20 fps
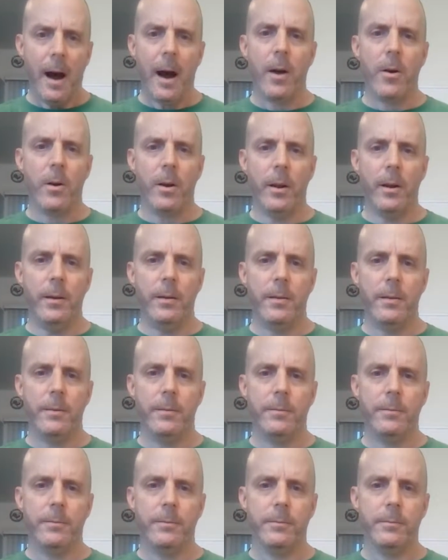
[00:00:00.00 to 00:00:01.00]
Ireland,
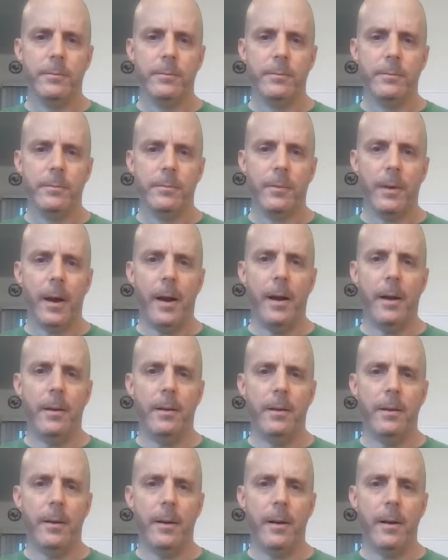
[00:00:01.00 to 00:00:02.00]

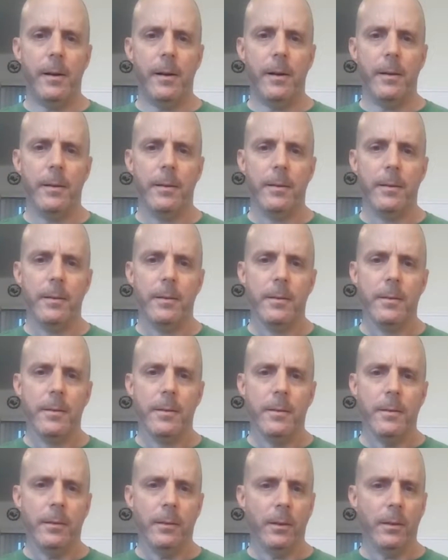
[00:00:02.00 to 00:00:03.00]
and a
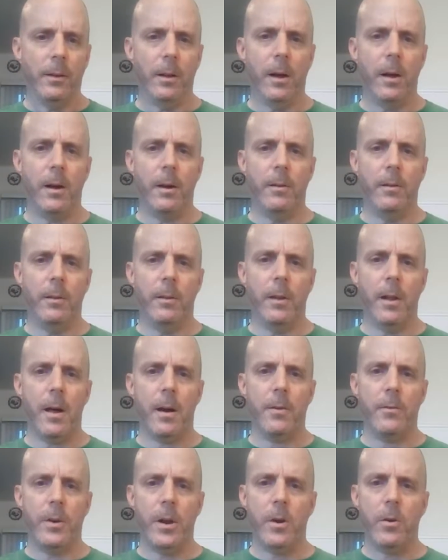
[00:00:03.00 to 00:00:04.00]

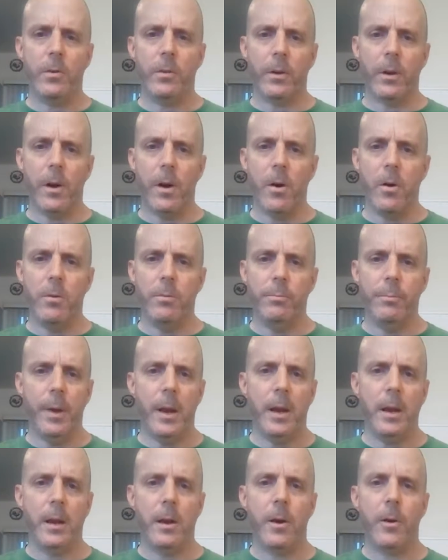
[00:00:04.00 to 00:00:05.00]
lot of years ago,
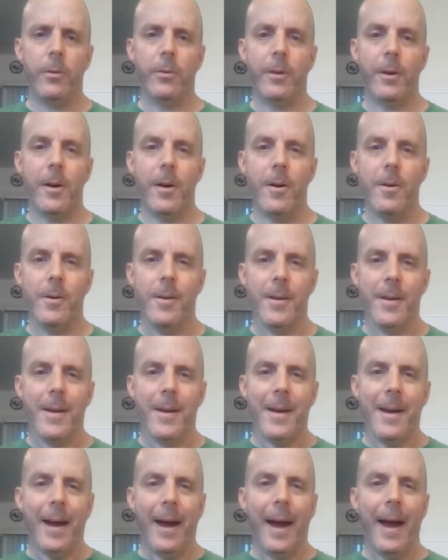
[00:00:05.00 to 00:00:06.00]
many years ago,
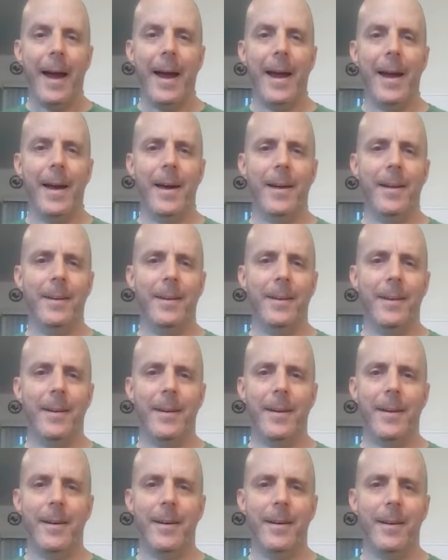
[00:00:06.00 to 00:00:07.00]
and
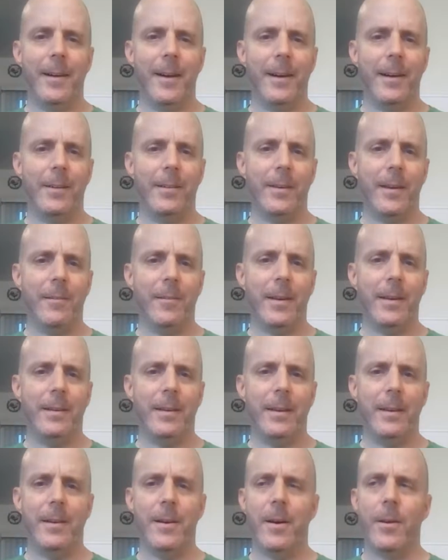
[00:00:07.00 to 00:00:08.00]
like
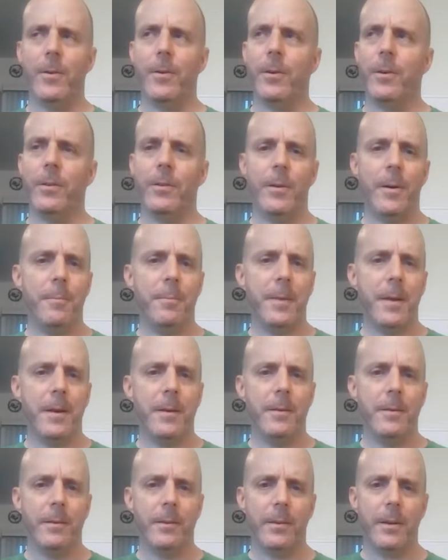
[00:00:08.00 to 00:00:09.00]
1700
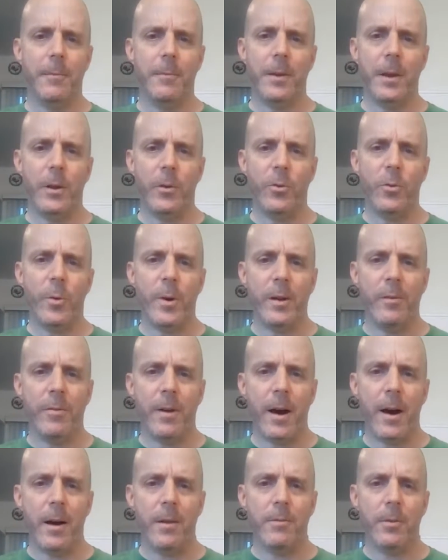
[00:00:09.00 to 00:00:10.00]
something,
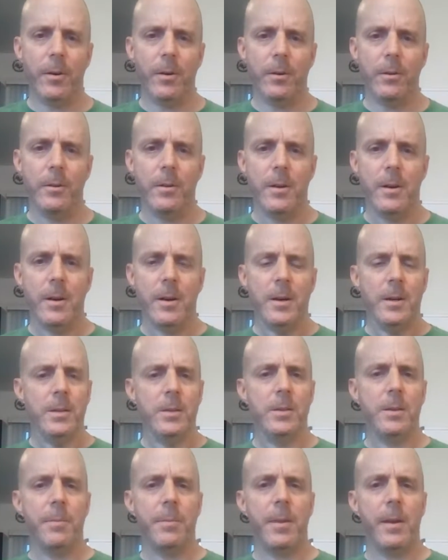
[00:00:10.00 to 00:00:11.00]
1725 or
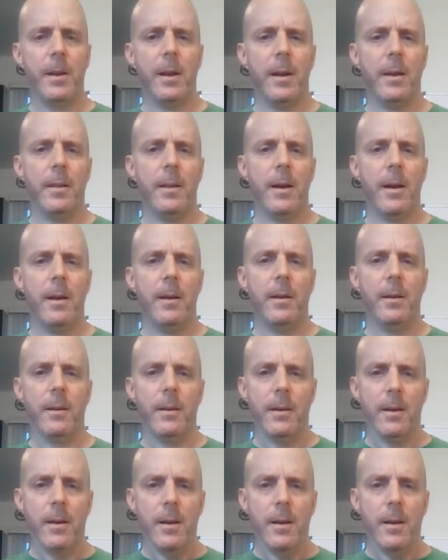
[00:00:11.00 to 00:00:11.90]
something like that,